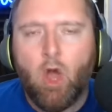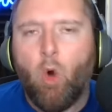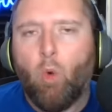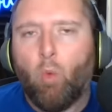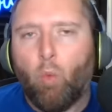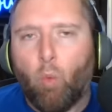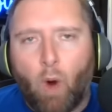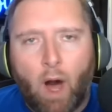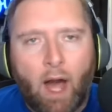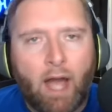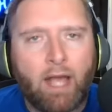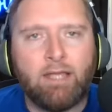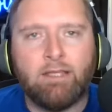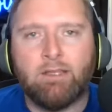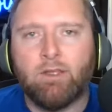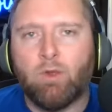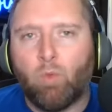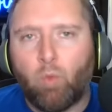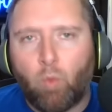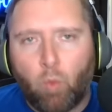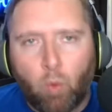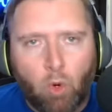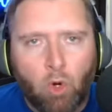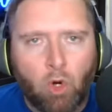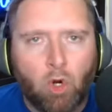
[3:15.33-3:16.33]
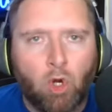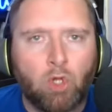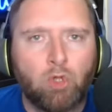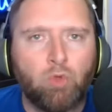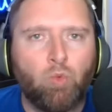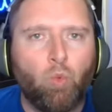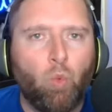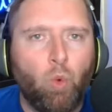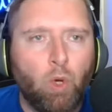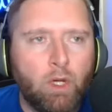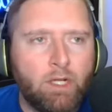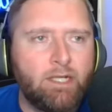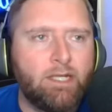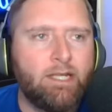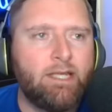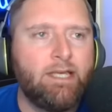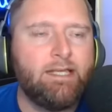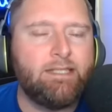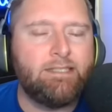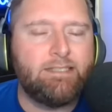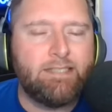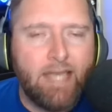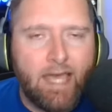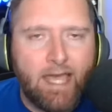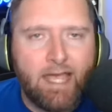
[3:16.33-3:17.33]
Why in the world wouldn't
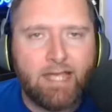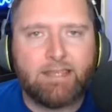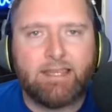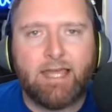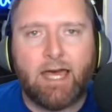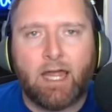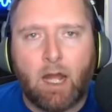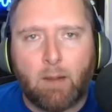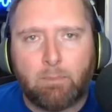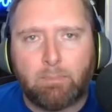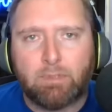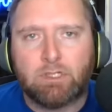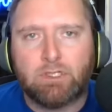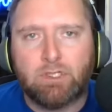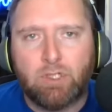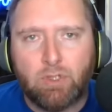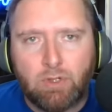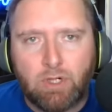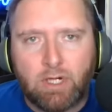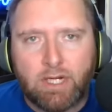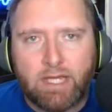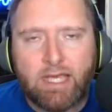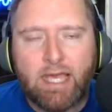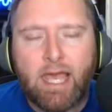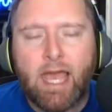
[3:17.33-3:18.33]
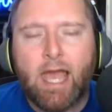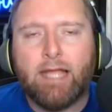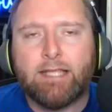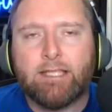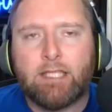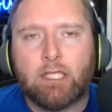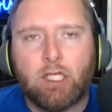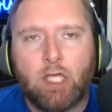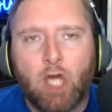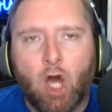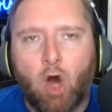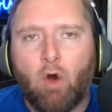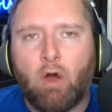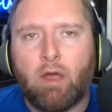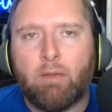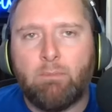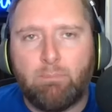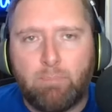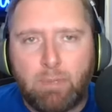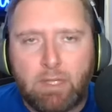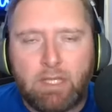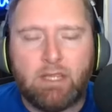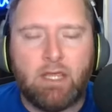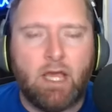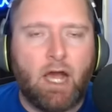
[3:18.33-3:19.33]
he take that opportunity to go and
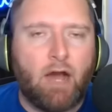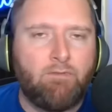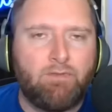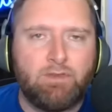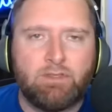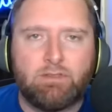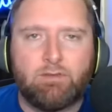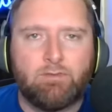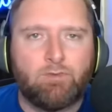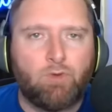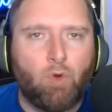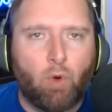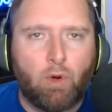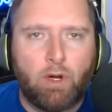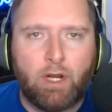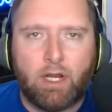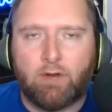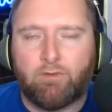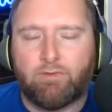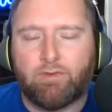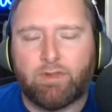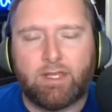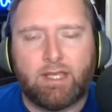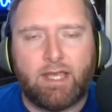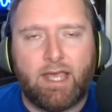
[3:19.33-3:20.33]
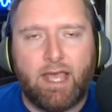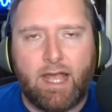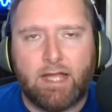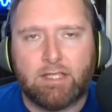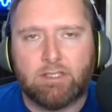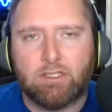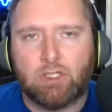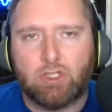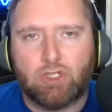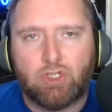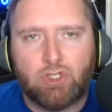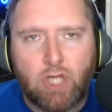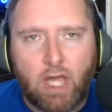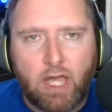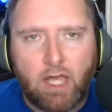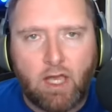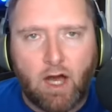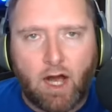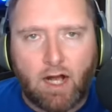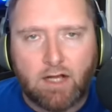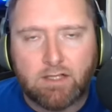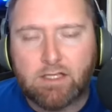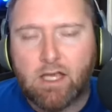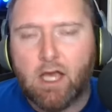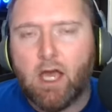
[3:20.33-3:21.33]
be the offensive coordinator for the Kansas
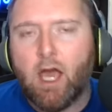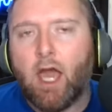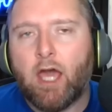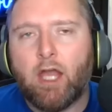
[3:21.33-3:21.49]
Jayhawks?